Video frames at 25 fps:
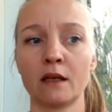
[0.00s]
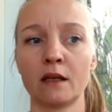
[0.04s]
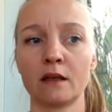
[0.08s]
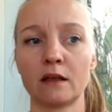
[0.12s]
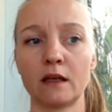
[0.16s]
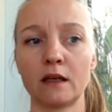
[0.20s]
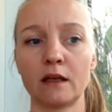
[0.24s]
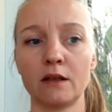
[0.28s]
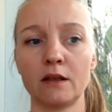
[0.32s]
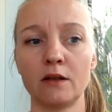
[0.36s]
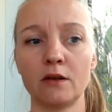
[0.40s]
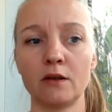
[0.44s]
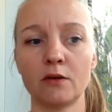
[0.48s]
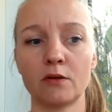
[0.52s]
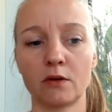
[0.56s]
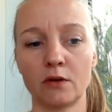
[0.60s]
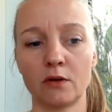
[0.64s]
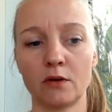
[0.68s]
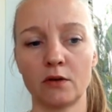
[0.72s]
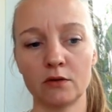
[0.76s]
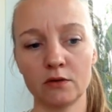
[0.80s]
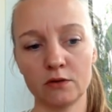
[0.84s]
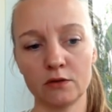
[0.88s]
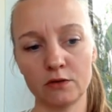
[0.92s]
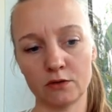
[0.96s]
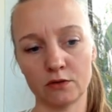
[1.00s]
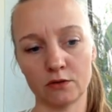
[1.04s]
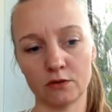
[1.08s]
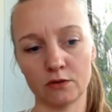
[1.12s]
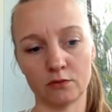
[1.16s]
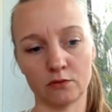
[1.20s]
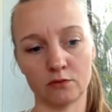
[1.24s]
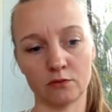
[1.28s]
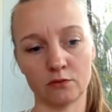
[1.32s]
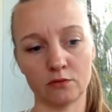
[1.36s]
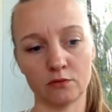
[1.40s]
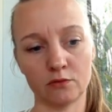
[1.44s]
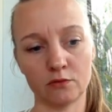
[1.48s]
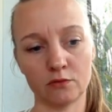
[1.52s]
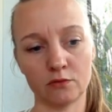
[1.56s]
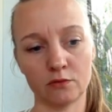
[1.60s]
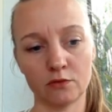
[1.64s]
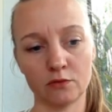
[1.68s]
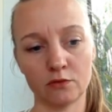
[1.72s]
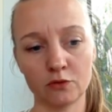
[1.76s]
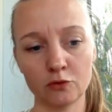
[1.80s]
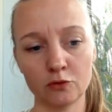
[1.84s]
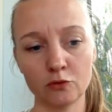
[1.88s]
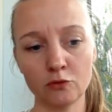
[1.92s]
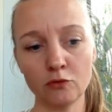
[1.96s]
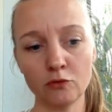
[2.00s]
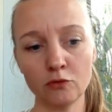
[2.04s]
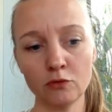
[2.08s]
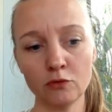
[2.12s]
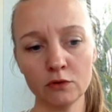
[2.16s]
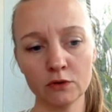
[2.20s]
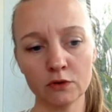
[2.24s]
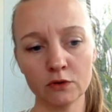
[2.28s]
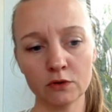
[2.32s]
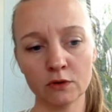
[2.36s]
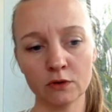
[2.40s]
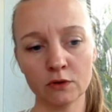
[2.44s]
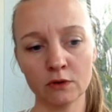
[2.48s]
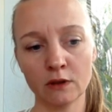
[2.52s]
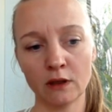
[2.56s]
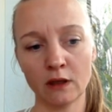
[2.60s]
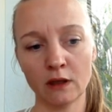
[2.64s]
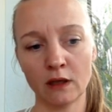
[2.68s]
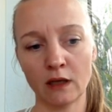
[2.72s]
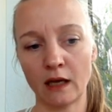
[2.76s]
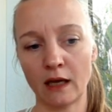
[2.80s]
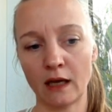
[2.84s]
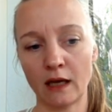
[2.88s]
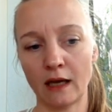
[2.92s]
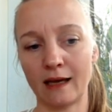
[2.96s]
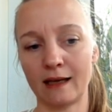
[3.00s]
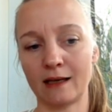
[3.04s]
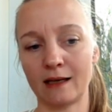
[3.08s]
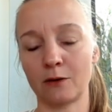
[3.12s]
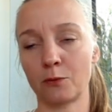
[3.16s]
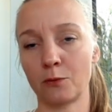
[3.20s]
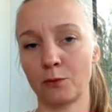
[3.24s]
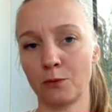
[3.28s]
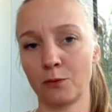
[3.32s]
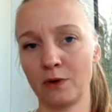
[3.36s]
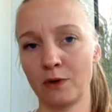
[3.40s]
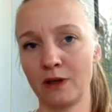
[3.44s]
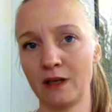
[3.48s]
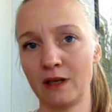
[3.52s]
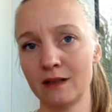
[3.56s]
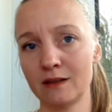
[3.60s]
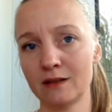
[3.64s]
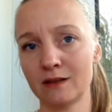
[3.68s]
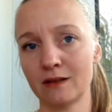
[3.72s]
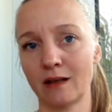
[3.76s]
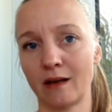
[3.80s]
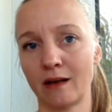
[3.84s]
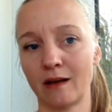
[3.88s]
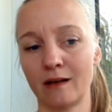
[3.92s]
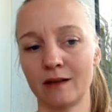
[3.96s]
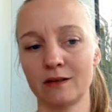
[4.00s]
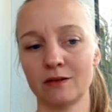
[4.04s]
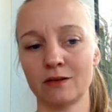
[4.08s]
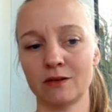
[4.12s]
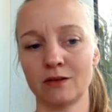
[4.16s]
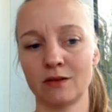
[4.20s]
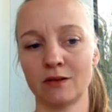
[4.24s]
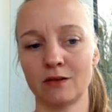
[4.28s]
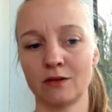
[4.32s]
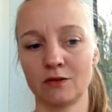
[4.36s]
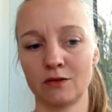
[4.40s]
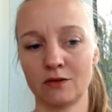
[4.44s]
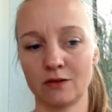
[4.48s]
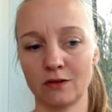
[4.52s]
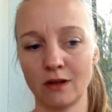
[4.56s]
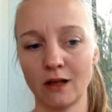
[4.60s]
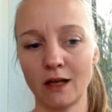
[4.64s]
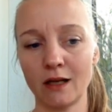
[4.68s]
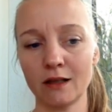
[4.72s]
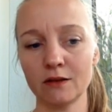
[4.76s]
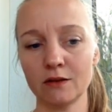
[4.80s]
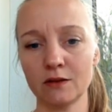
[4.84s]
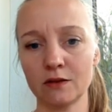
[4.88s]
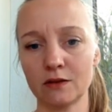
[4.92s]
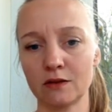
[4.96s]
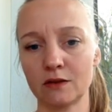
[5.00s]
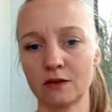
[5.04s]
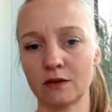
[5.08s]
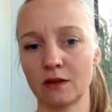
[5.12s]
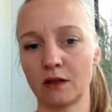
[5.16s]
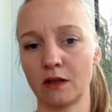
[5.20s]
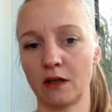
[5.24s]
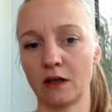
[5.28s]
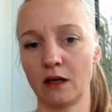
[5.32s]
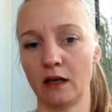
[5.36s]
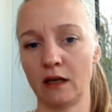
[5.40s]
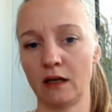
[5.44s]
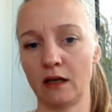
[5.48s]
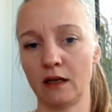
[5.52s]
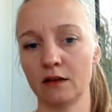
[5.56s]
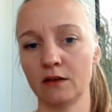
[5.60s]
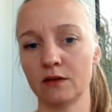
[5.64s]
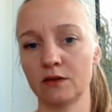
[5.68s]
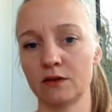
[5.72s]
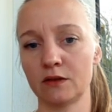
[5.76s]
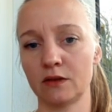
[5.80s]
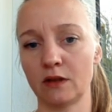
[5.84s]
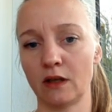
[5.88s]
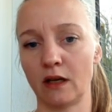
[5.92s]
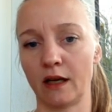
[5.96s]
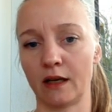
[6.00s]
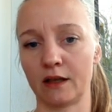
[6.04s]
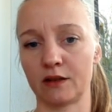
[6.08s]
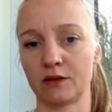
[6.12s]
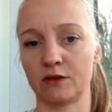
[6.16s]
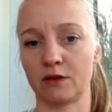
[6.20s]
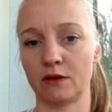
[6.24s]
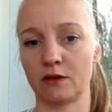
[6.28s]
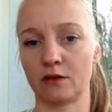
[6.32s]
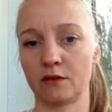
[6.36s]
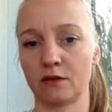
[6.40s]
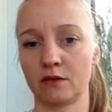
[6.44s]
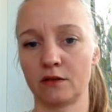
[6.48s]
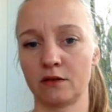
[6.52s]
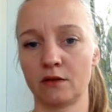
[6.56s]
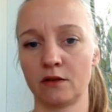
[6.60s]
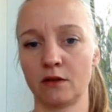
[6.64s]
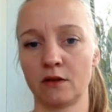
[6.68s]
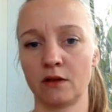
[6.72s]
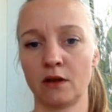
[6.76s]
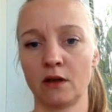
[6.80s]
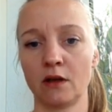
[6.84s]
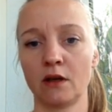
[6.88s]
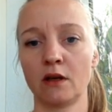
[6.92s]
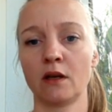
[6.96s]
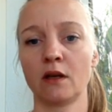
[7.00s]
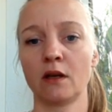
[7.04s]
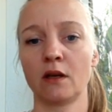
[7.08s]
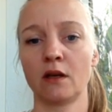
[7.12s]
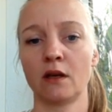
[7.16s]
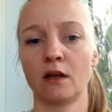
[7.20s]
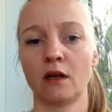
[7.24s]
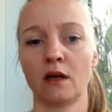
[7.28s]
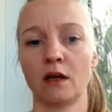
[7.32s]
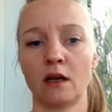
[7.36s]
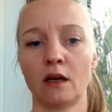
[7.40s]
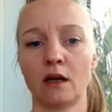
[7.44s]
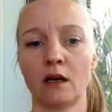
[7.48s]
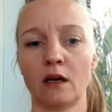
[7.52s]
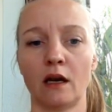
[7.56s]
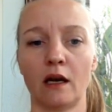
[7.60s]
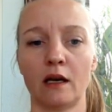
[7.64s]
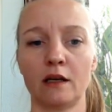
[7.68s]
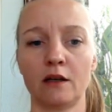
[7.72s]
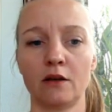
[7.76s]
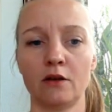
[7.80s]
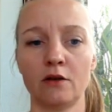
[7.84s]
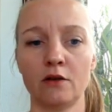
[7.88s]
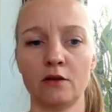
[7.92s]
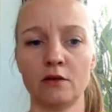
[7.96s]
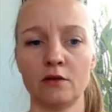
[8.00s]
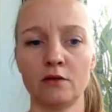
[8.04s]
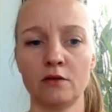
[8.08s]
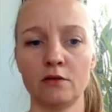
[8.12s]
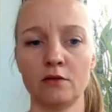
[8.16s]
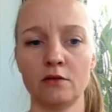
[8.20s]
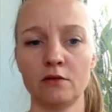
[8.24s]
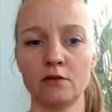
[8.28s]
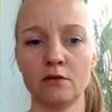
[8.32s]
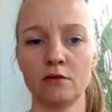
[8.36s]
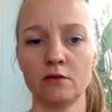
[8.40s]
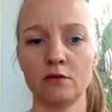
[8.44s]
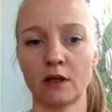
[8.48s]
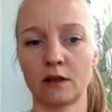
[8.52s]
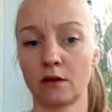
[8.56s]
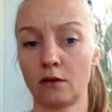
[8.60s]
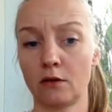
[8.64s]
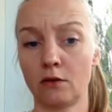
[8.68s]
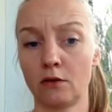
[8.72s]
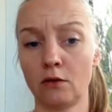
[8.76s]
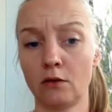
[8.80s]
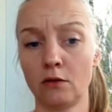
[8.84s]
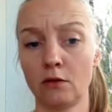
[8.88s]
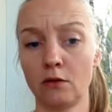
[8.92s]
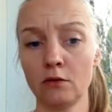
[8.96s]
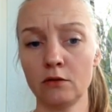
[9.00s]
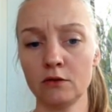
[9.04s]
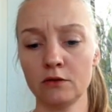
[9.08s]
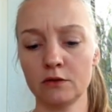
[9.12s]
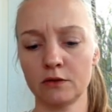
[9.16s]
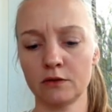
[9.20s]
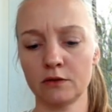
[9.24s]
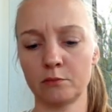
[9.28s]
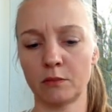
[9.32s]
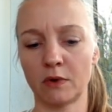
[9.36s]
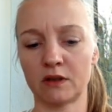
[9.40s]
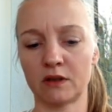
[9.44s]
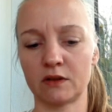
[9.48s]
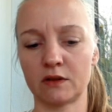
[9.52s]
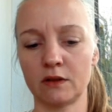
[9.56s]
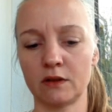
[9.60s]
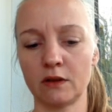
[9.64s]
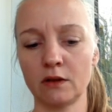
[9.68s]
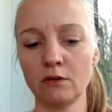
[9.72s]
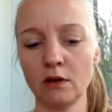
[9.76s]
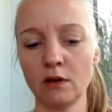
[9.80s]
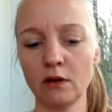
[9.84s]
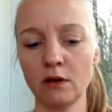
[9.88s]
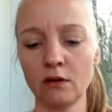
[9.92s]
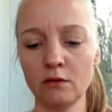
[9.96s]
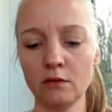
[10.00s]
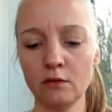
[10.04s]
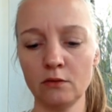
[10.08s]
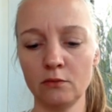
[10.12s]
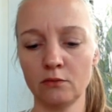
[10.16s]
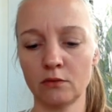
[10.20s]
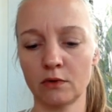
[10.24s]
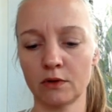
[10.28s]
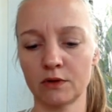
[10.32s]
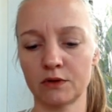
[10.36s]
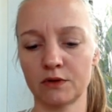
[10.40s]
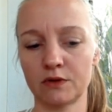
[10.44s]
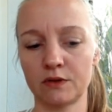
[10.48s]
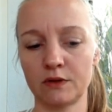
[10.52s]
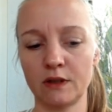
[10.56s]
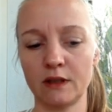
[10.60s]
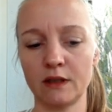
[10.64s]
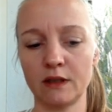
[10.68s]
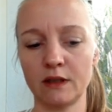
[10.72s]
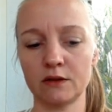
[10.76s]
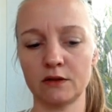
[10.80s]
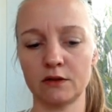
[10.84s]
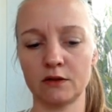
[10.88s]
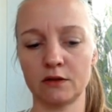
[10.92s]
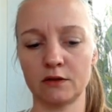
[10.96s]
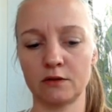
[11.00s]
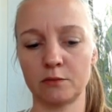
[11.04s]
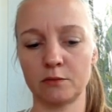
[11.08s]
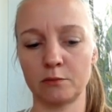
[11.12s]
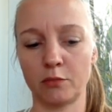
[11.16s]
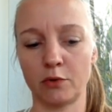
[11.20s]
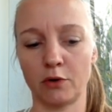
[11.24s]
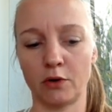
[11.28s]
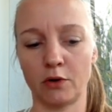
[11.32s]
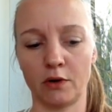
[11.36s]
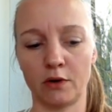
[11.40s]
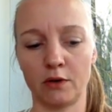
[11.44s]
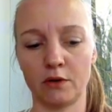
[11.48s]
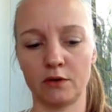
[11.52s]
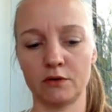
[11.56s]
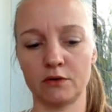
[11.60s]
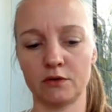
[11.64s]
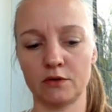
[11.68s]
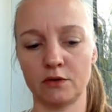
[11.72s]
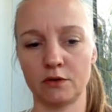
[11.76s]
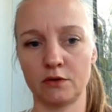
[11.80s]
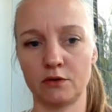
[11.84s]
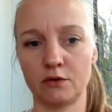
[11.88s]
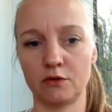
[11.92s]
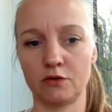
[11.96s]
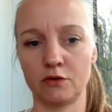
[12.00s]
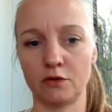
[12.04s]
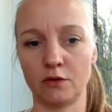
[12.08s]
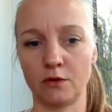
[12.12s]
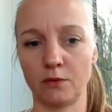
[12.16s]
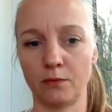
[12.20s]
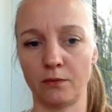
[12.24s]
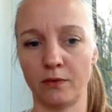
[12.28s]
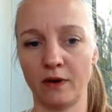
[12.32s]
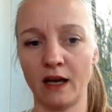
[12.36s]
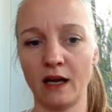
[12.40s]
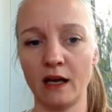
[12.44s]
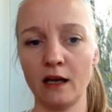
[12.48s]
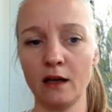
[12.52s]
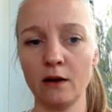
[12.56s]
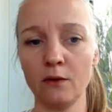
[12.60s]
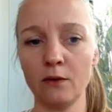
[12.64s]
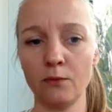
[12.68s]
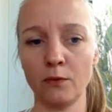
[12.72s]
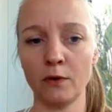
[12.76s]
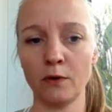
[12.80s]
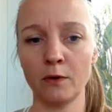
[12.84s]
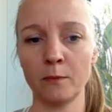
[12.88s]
Then you go to Tools and resize slots in selection. I know that the old material was six point two five